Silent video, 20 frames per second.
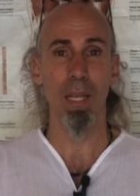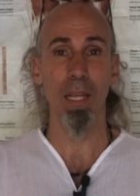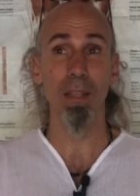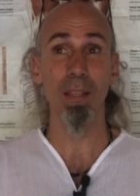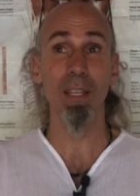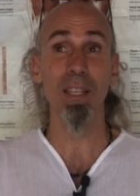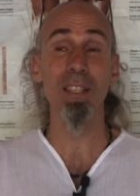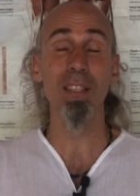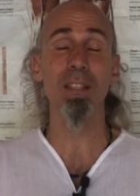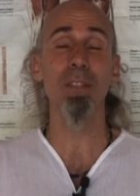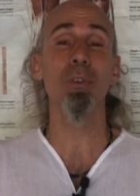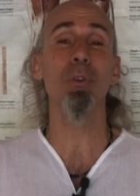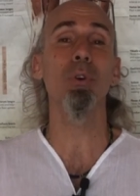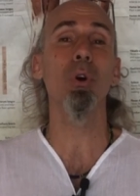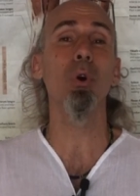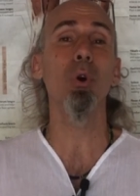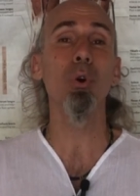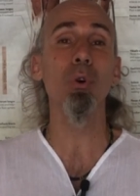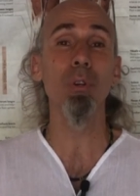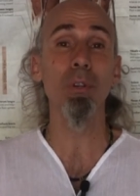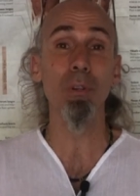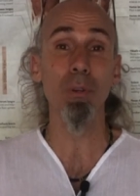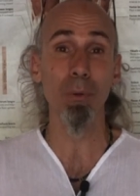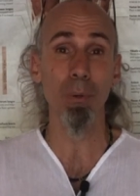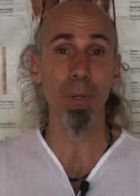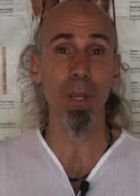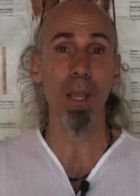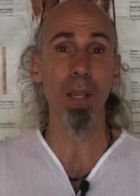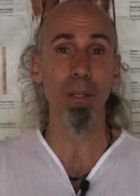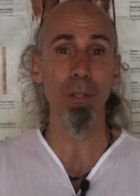and is your own
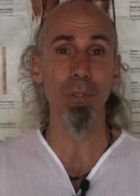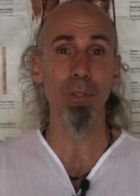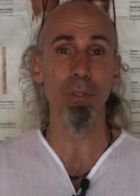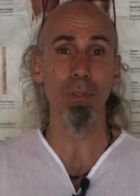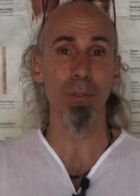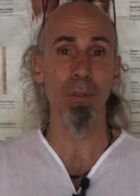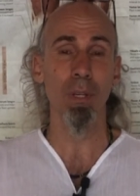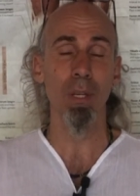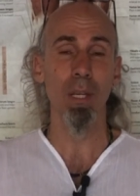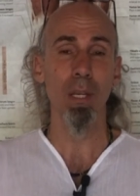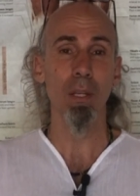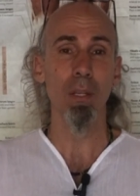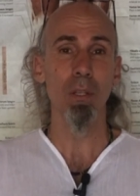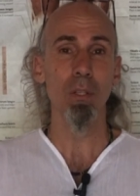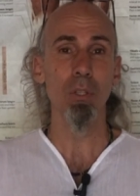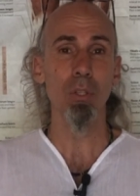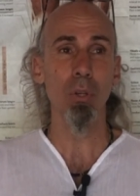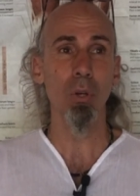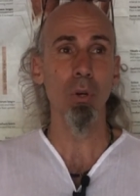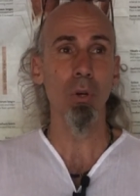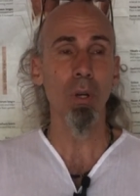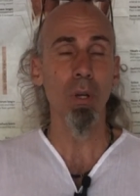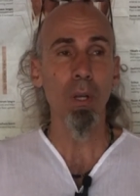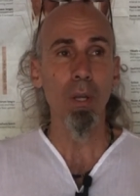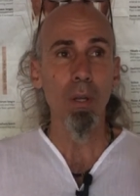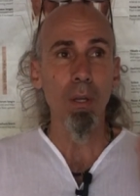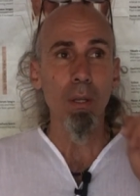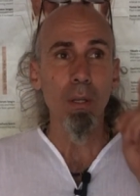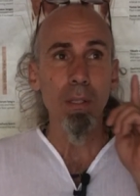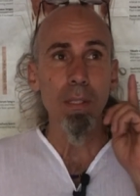creation. So
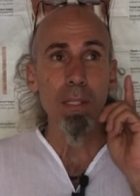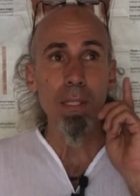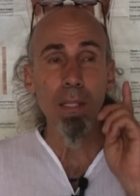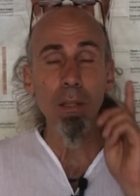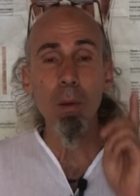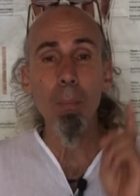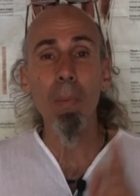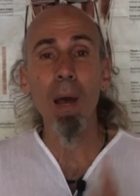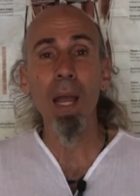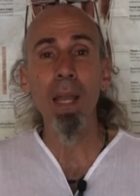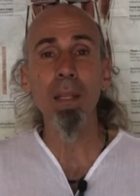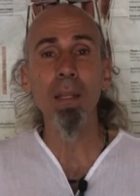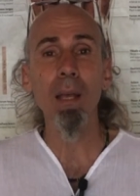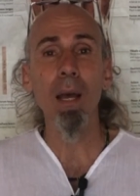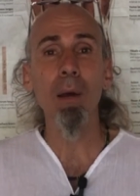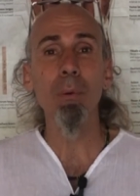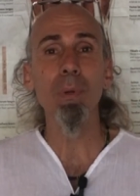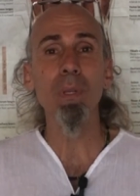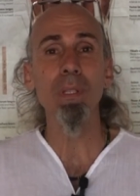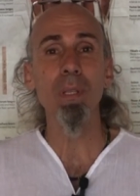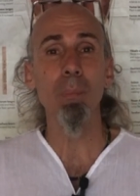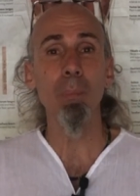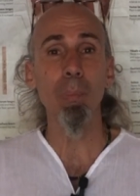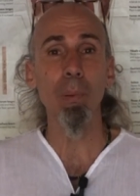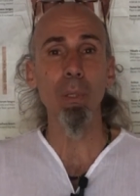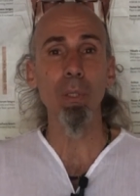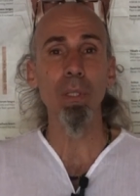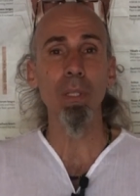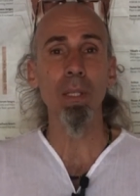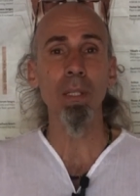see the mind how is
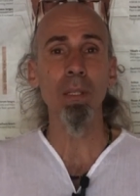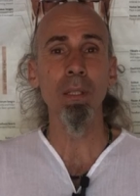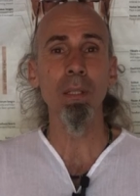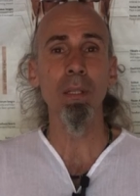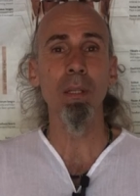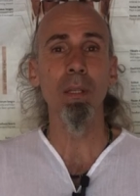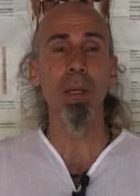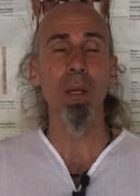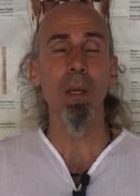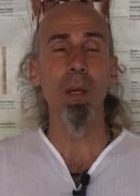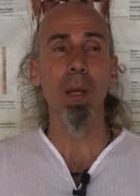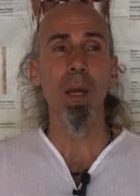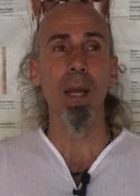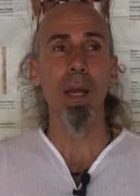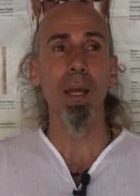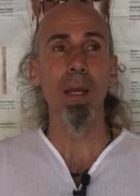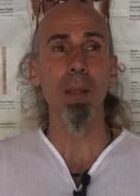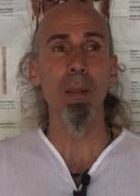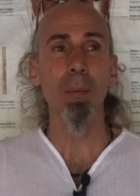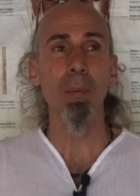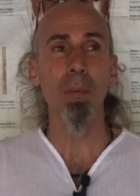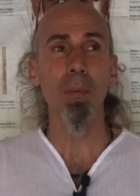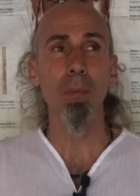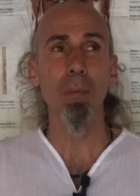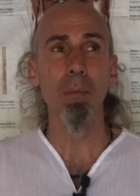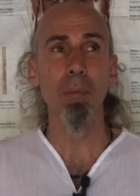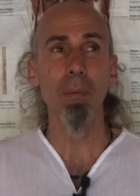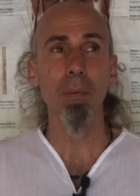important and